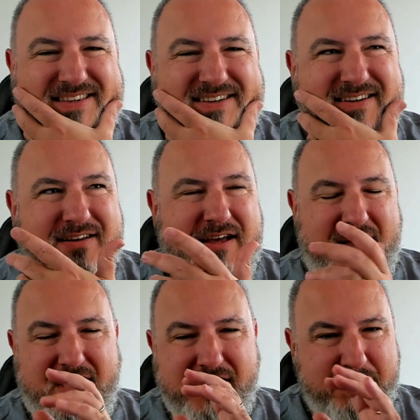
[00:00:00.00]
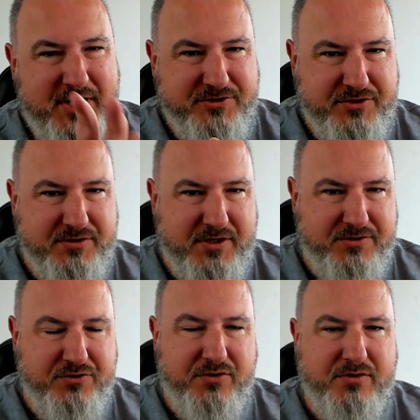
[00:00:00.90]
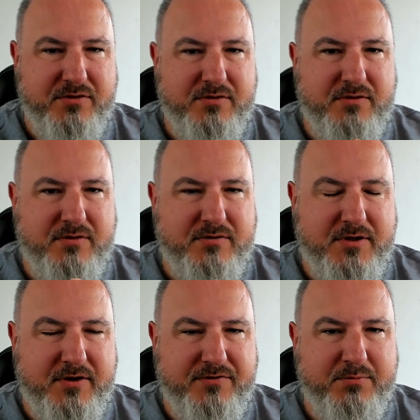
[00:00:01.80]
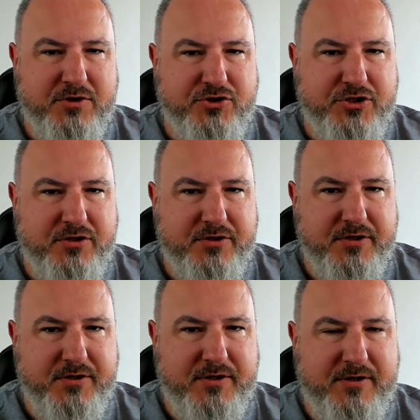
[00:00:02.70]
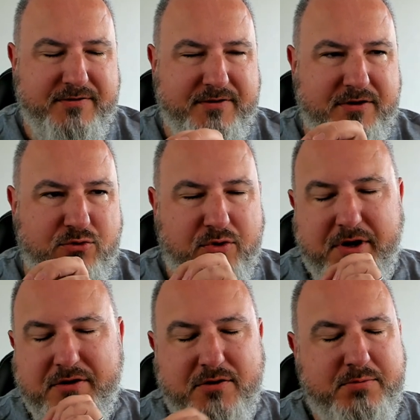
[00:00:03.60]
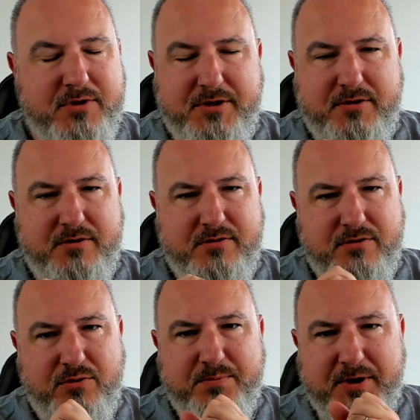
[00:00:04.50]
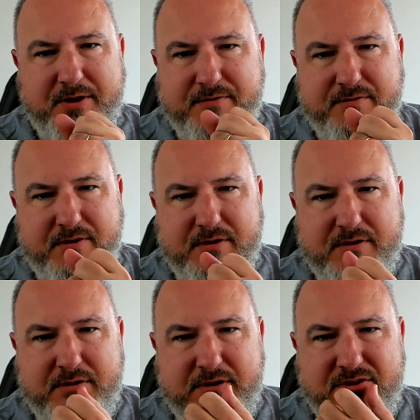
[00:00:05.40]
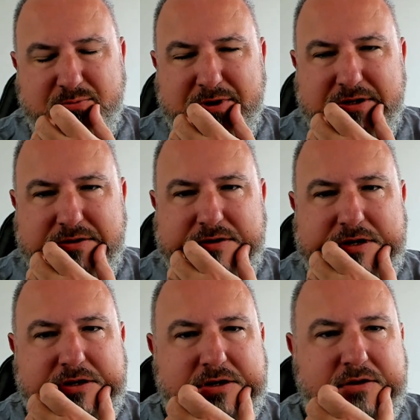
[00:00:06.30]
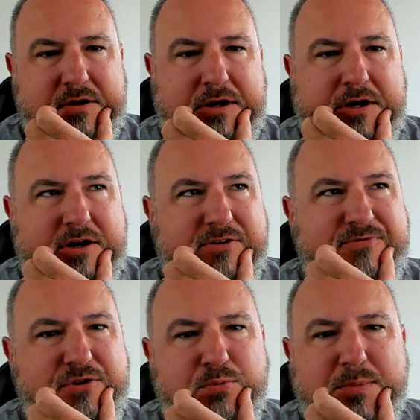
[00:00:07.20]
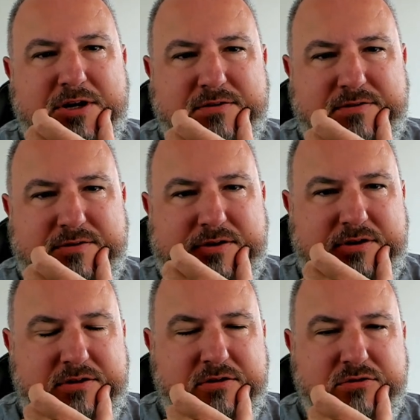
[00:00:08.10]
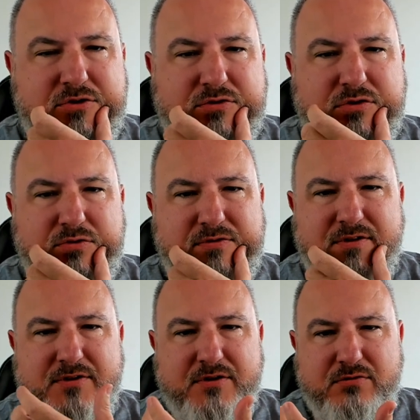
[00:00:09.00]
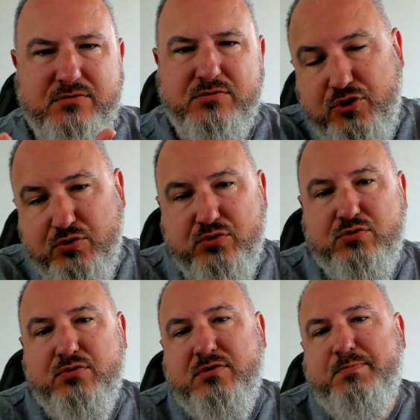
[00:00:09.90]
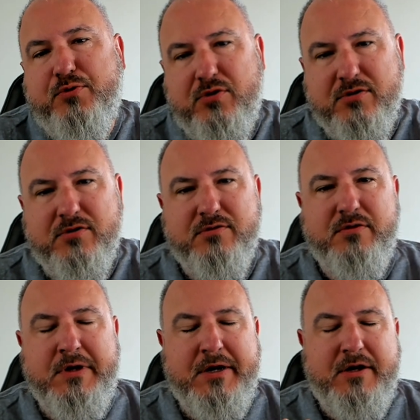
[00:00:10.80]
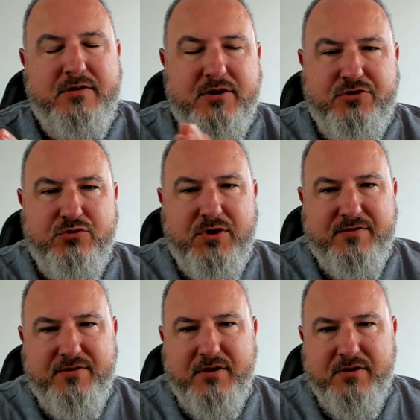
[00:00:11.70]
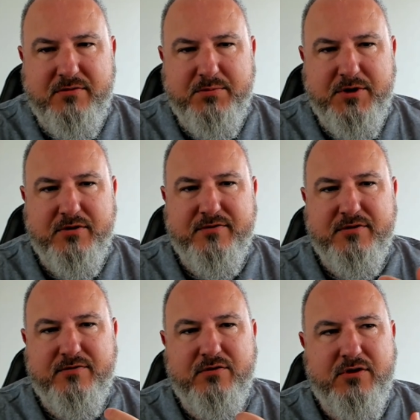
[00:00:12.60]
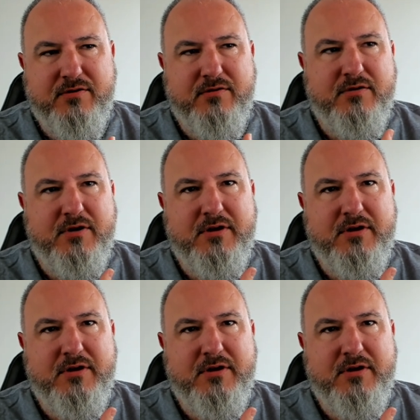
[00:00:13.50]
And I imagine that your the customer journey is incredibly the complex. Uh, it may take a few months until you close a deal due to the product that you are selling because it's not uh,